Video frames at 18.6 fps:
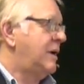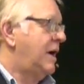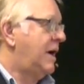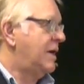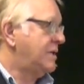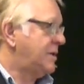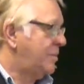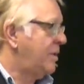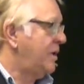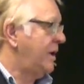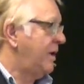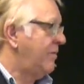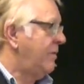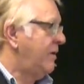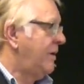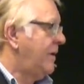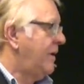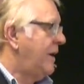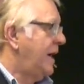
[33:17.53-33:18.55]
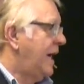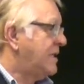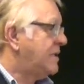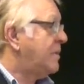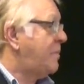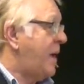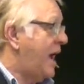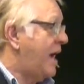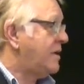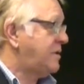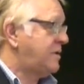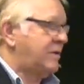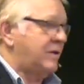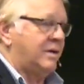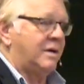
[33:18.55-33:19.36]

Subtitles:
as a believer, as the pastor.